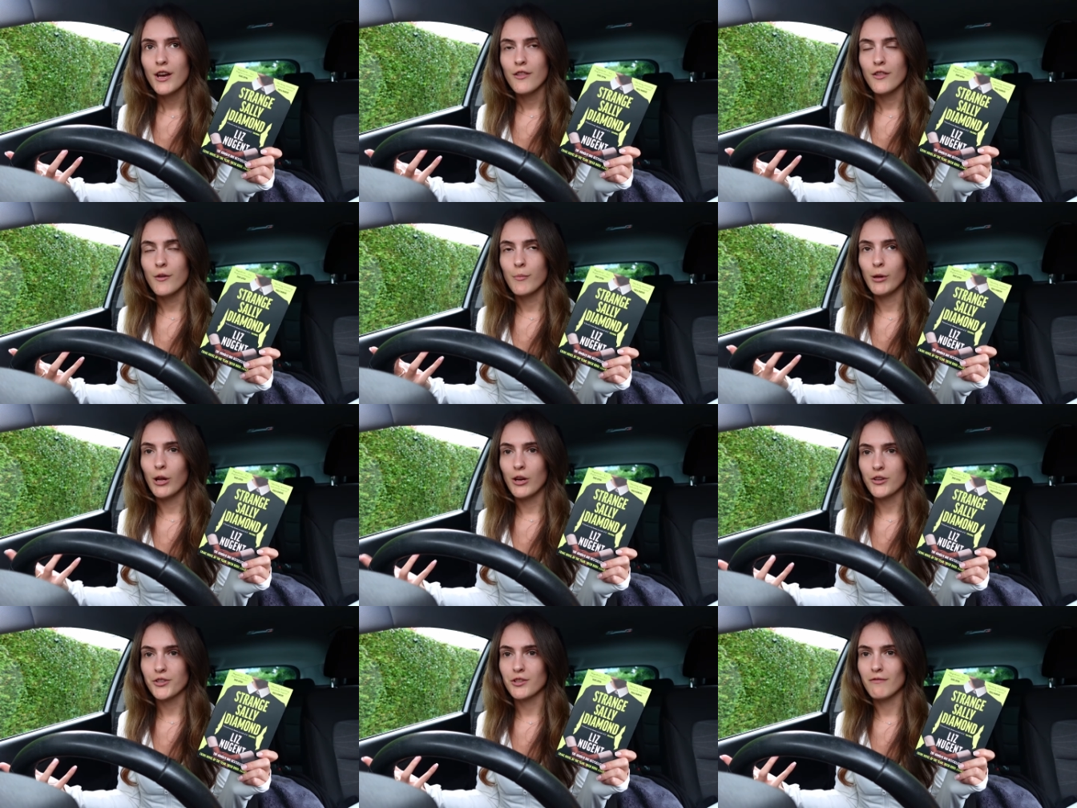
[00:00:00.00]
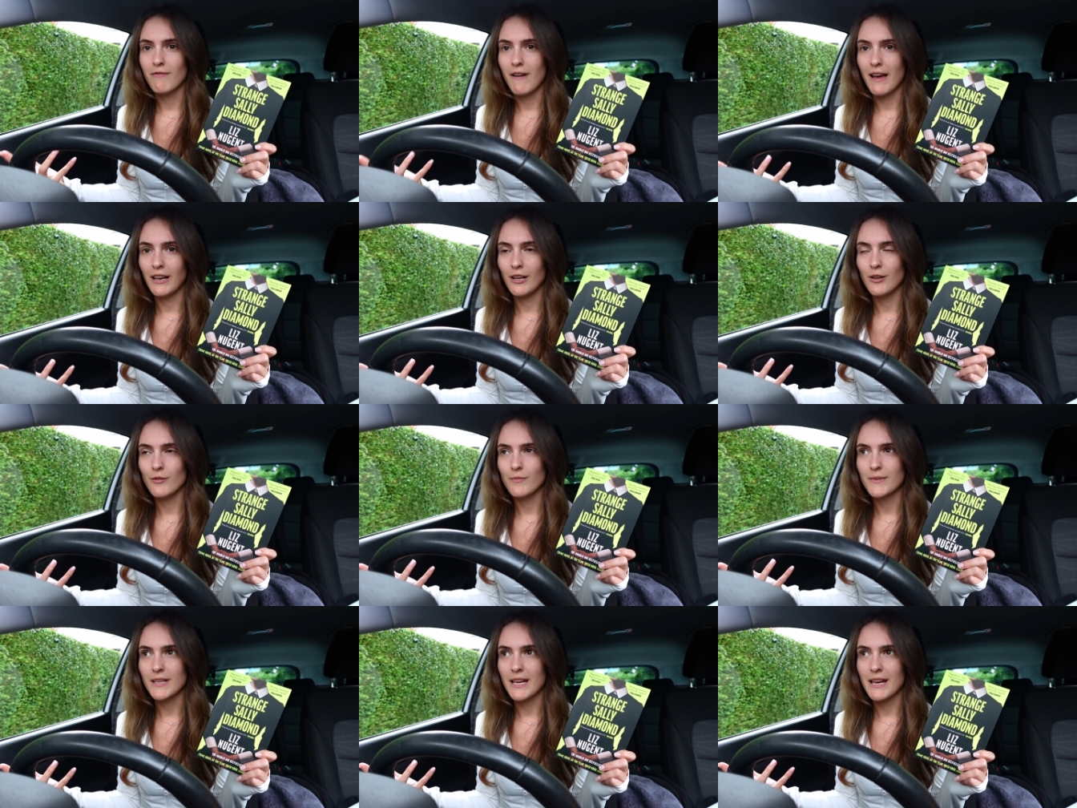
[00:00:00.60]
the plot's
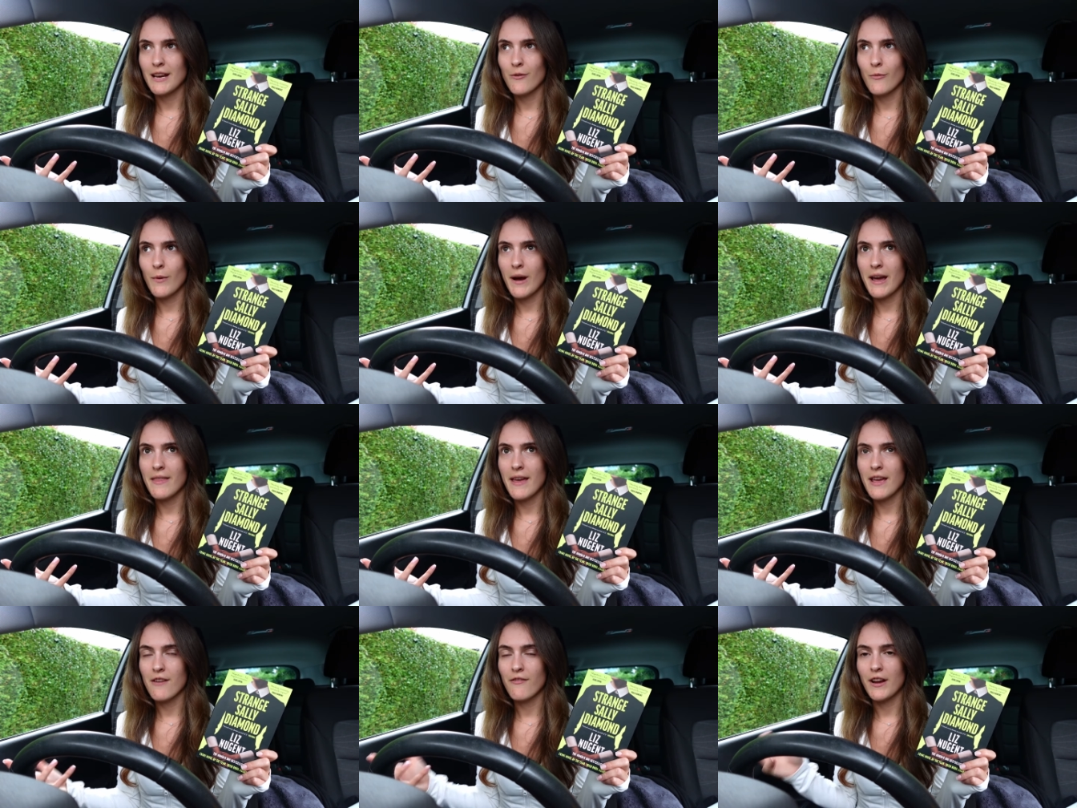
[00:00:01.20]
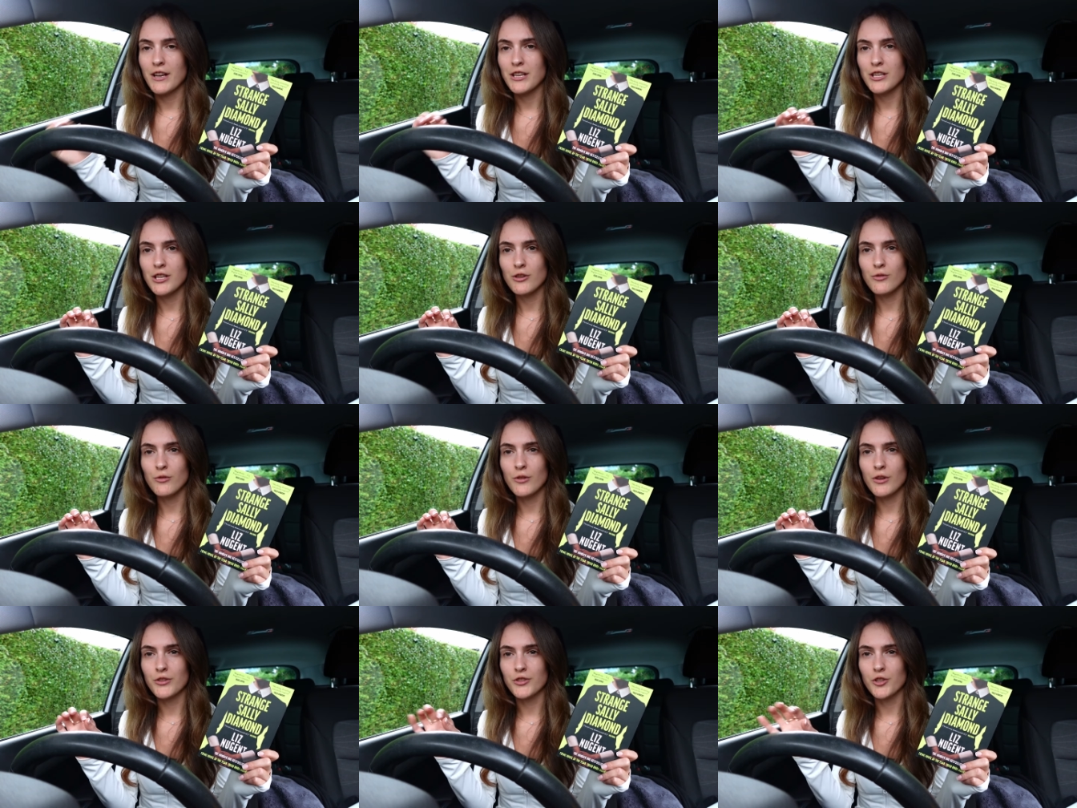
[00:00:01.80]
developed in a way that if I
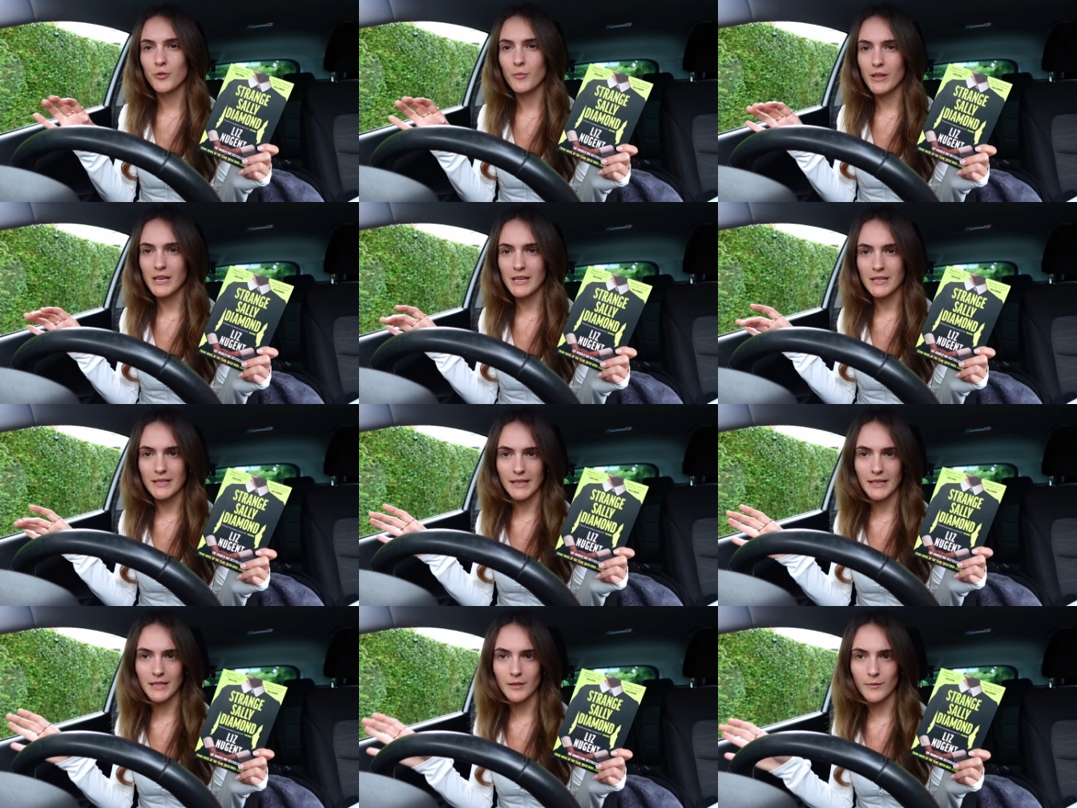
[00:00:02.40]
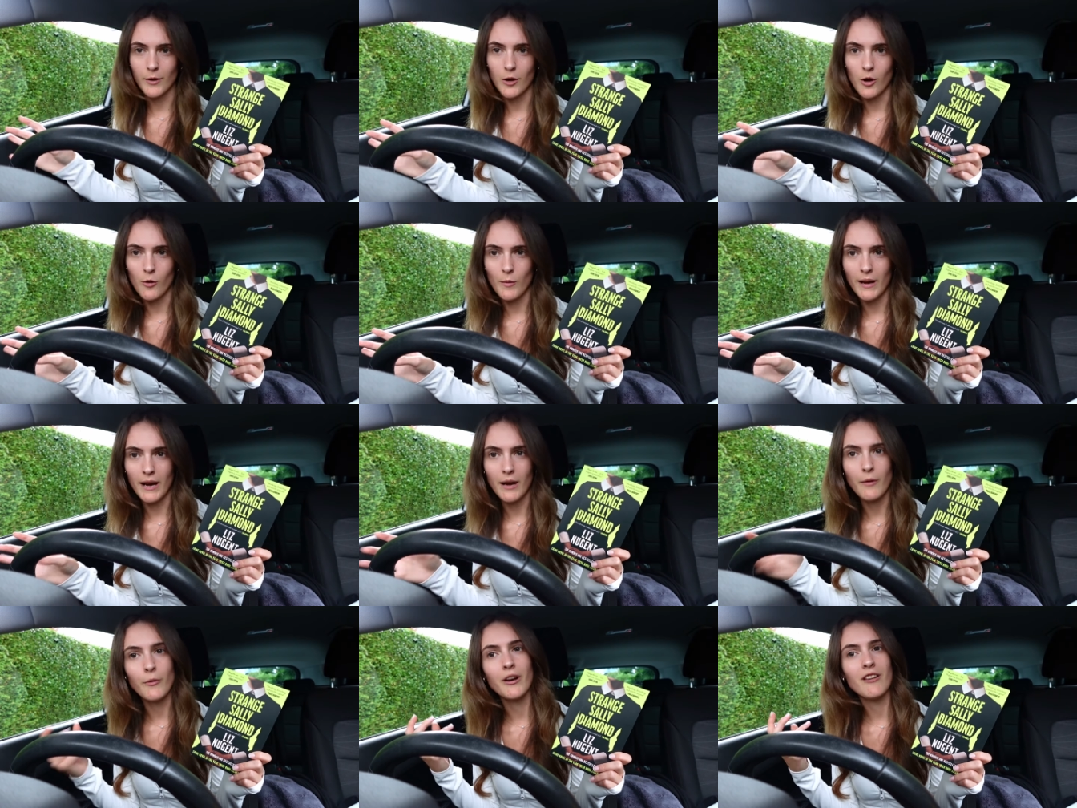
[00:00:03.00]
knew that some of these things were
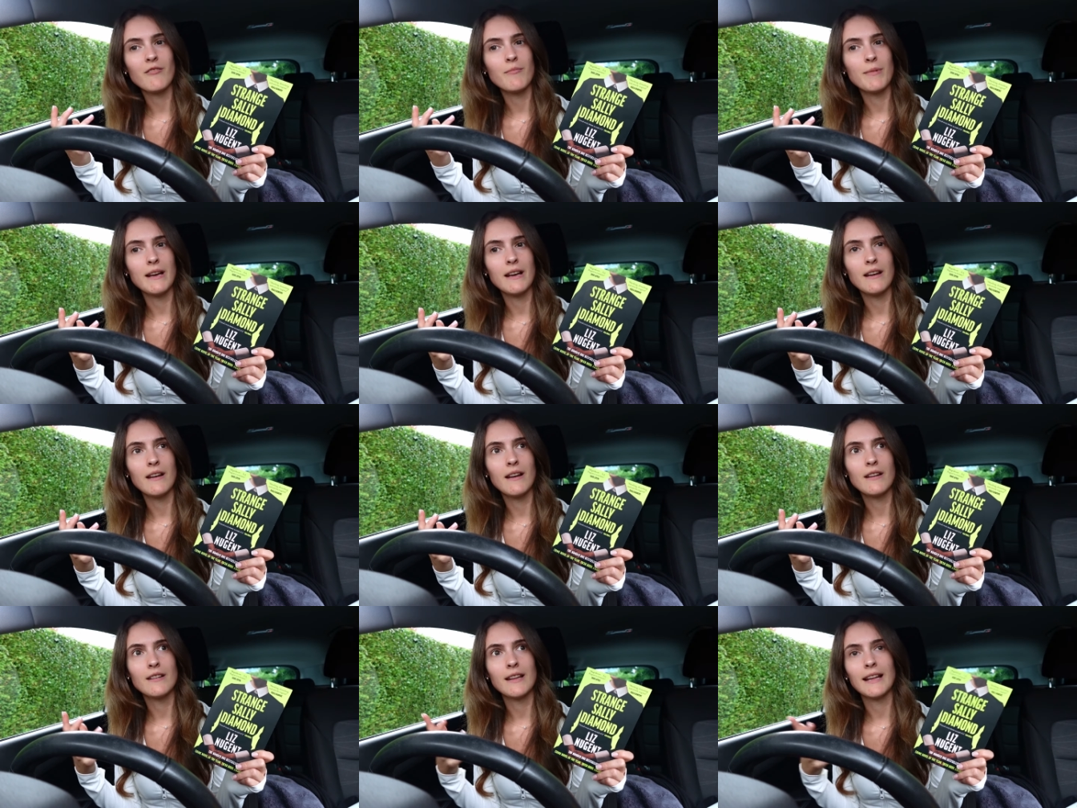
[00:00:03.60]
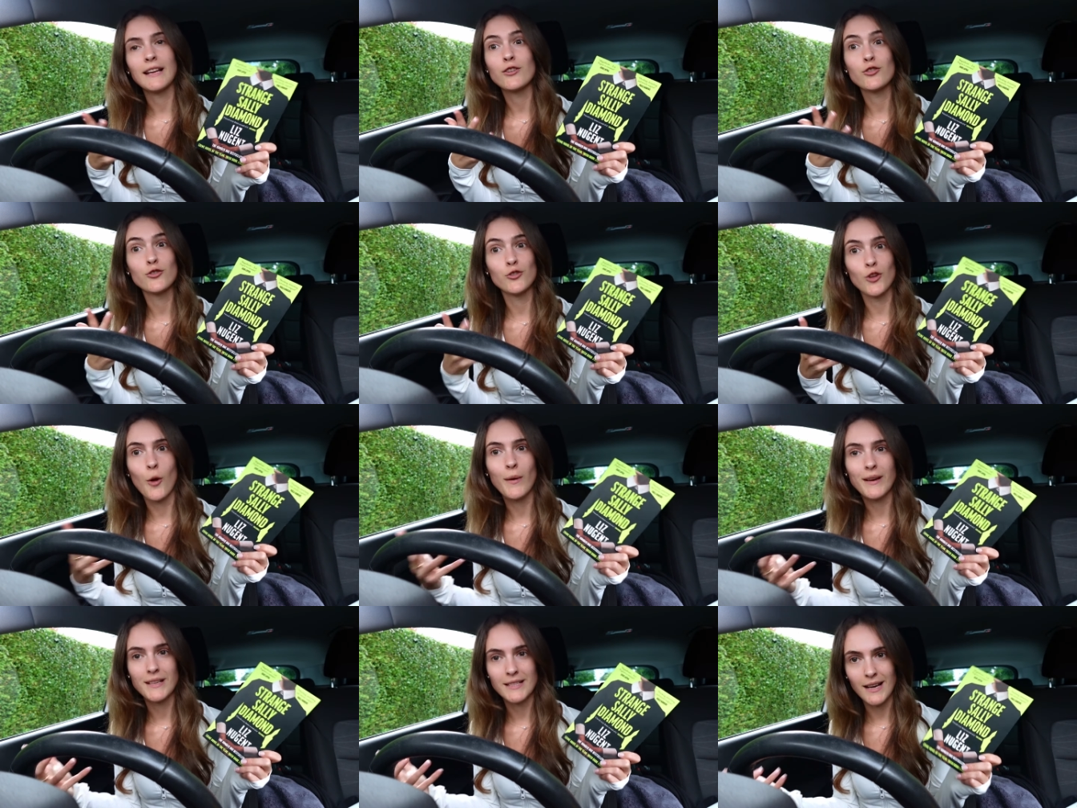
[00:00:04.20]
coming, I wouldn't have been like
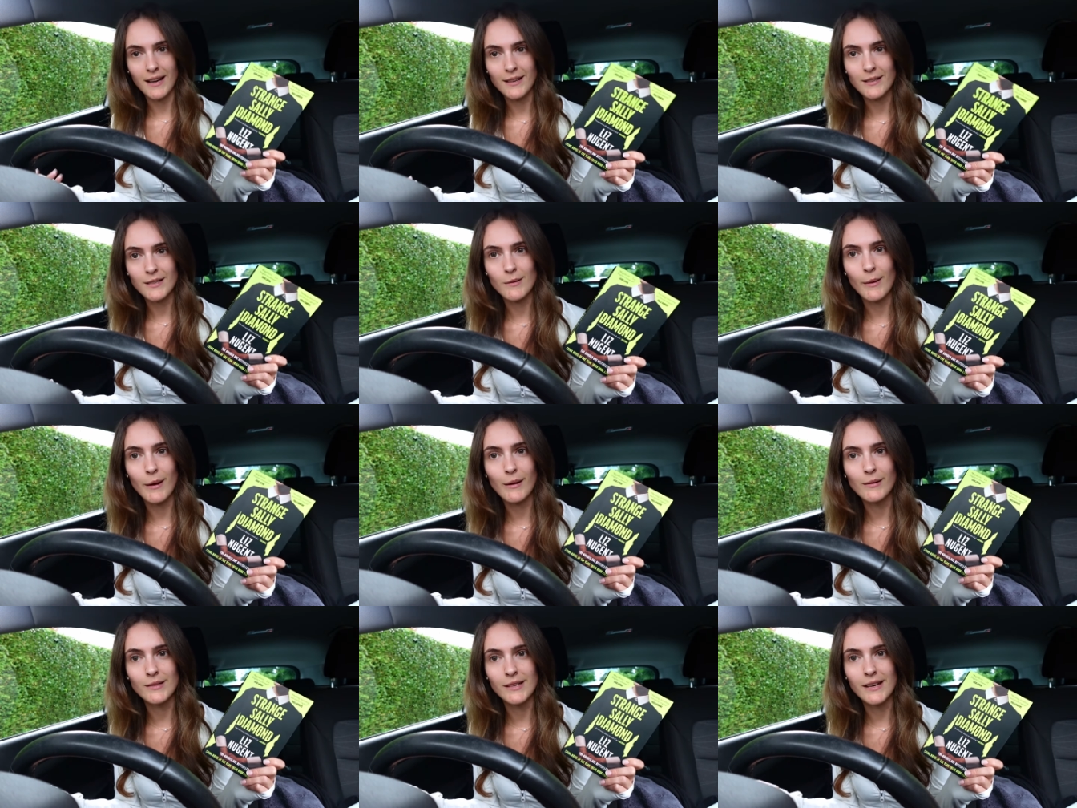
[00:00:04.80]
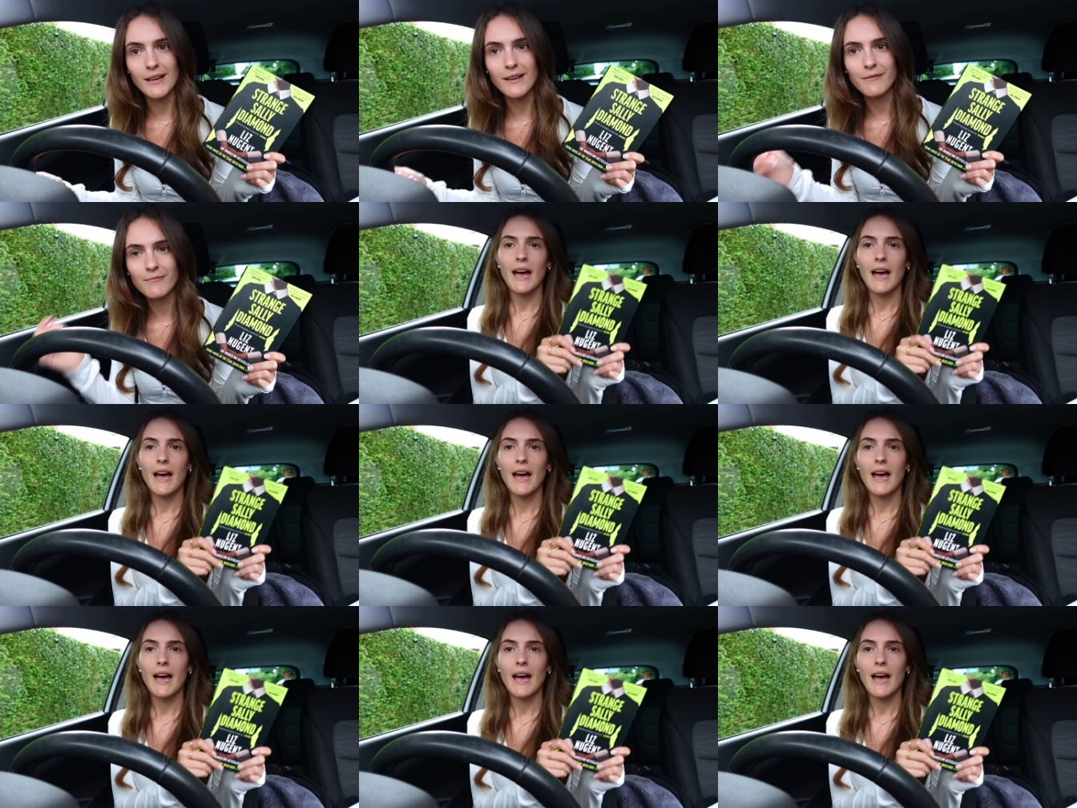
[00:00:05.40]
so excited about it.